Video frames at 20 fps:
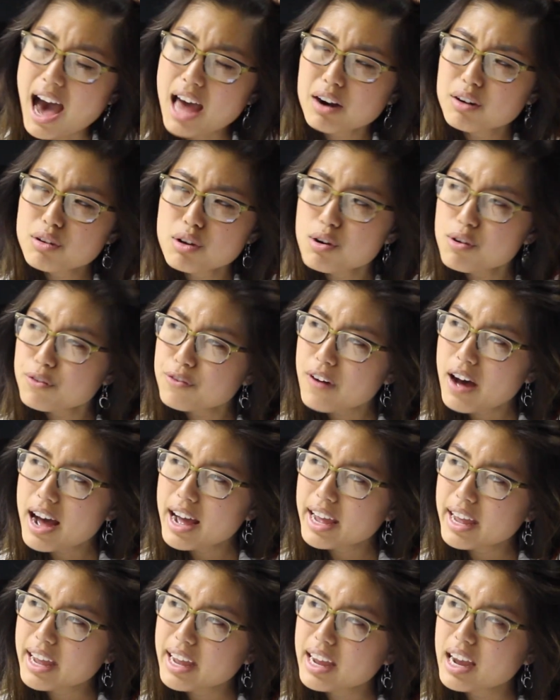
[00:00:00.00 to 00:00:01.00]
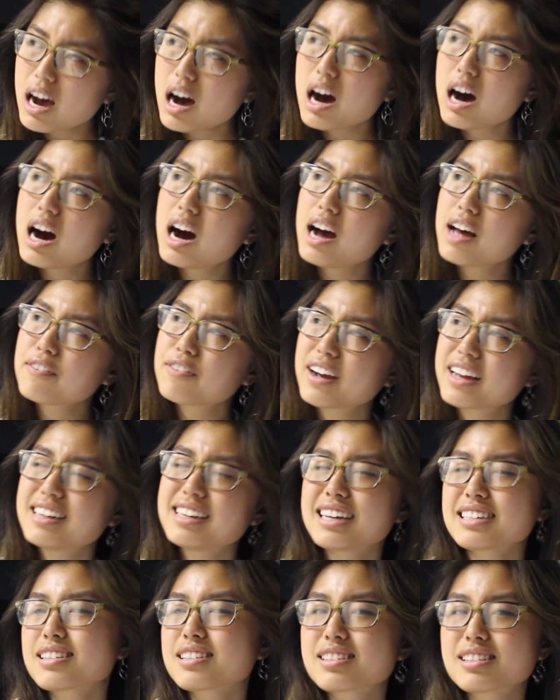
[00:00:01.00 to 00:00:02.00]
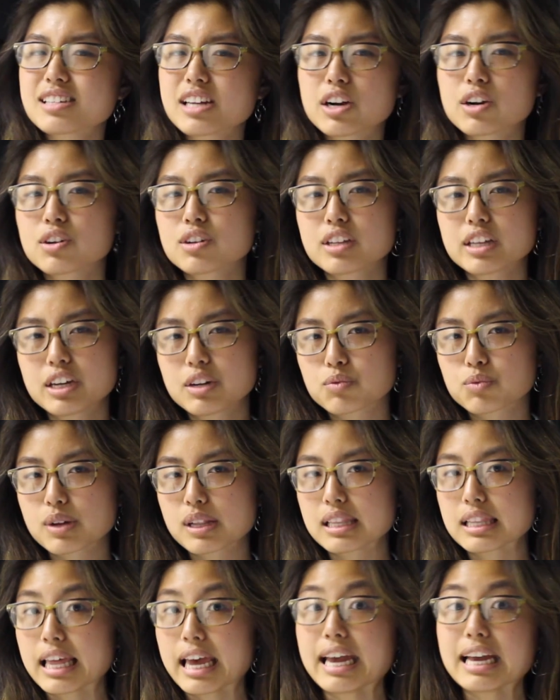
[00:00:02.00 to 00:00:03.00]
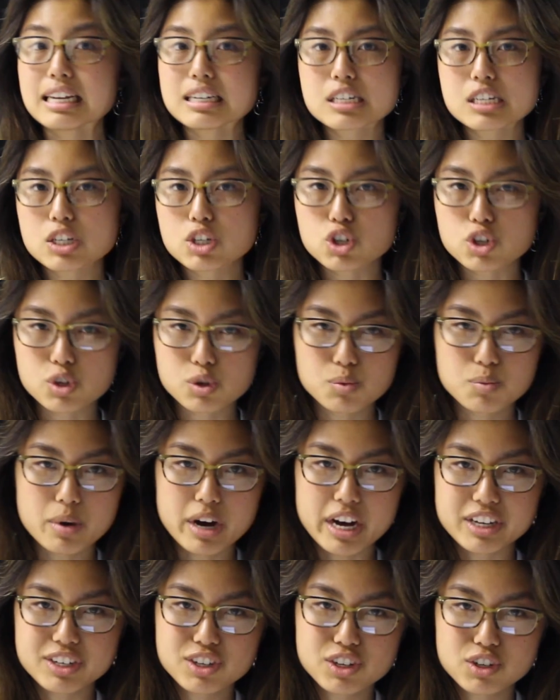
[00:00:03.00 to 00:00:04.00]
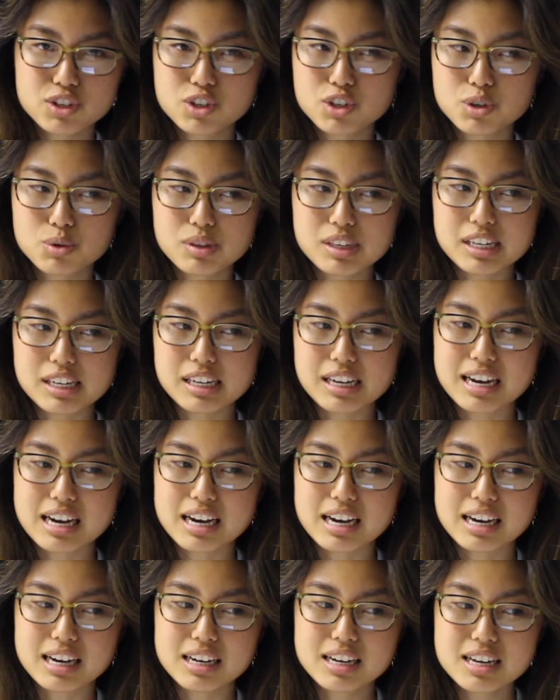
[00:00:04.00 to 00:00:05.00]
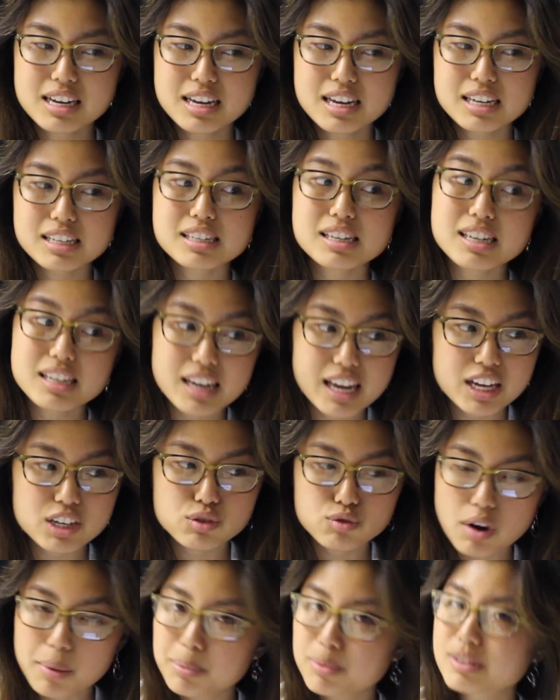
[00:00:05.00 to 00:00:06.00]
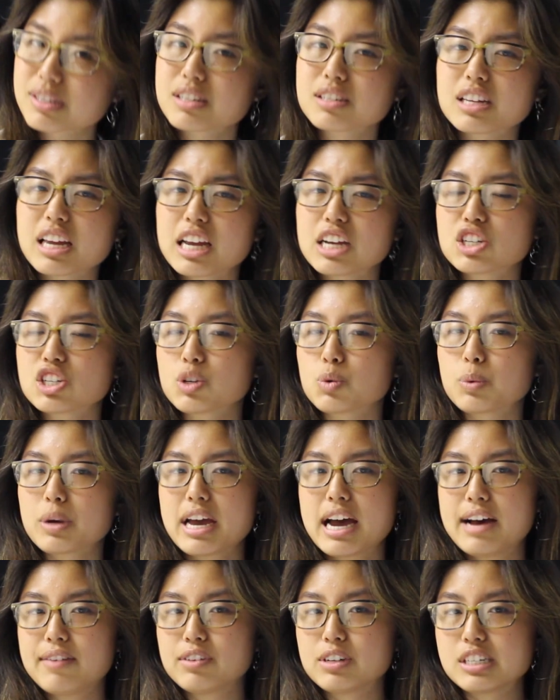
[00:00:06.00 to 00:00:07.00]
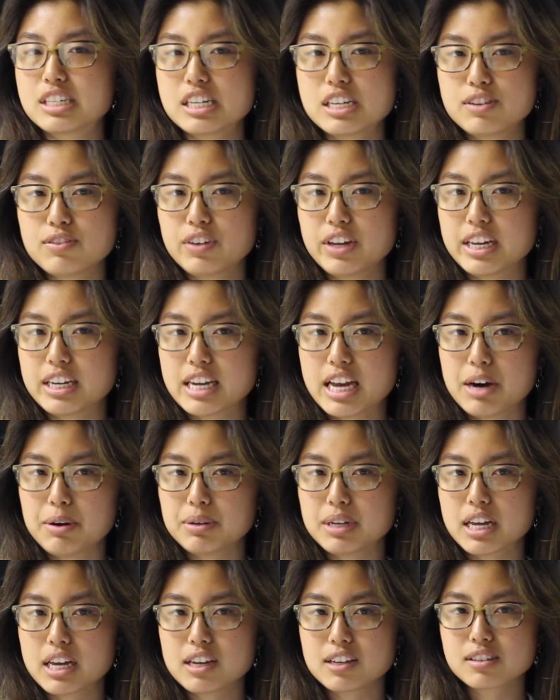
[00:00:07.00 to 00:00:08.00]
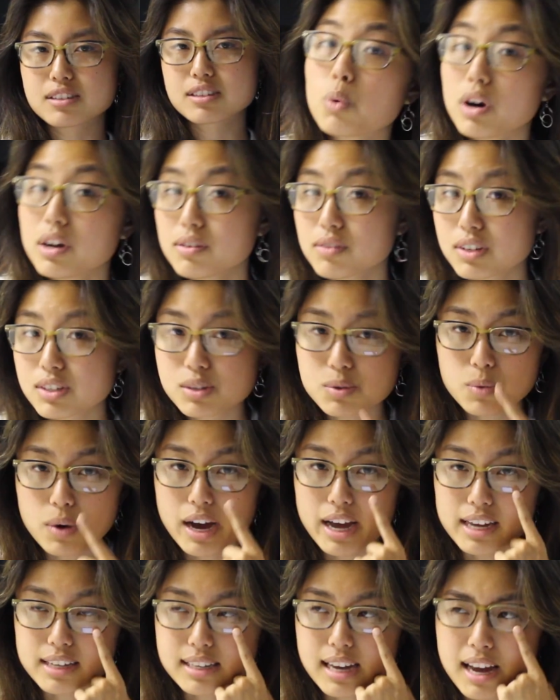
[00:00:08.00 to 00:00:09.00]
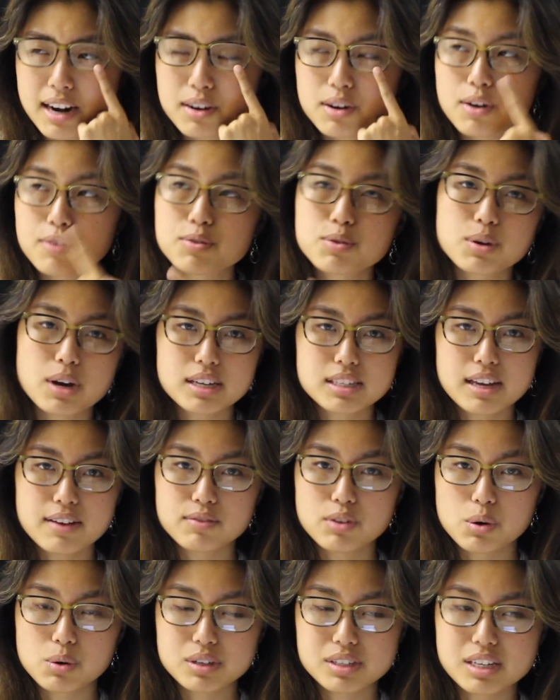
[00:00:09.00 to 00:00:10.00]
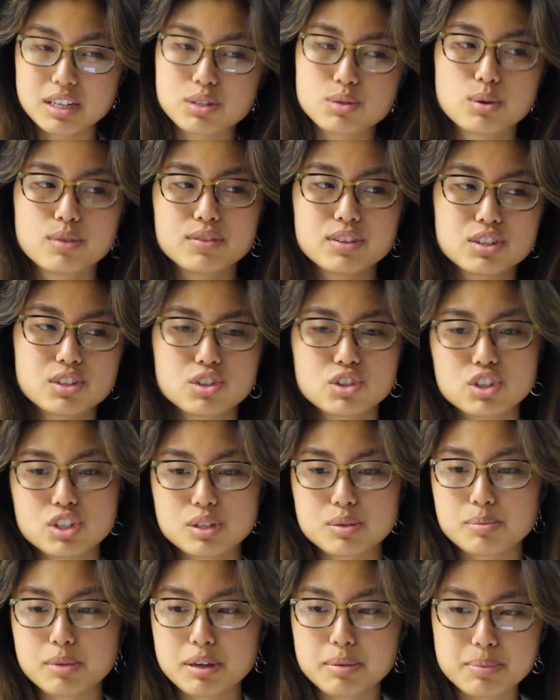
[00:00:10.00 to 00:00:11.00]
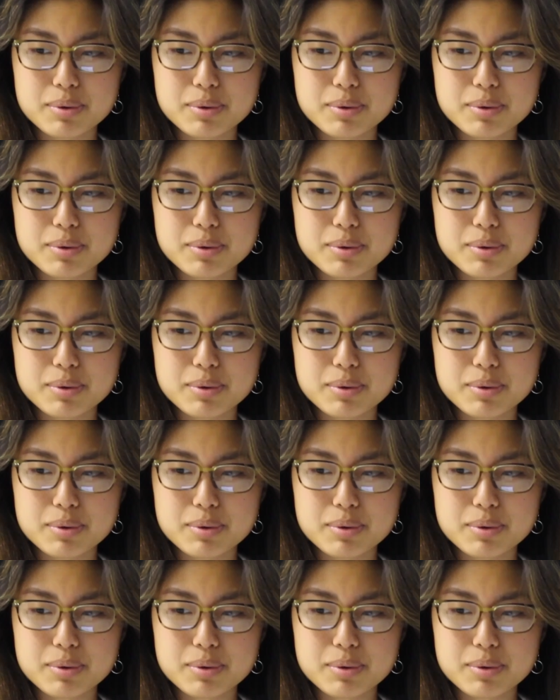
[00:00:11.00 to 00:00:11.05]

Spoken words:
I don't know if I necessarily relate too much to the teenage representation we have on TV nowadays. One reason why is, I don't know if you guys have noticed this or if this is just me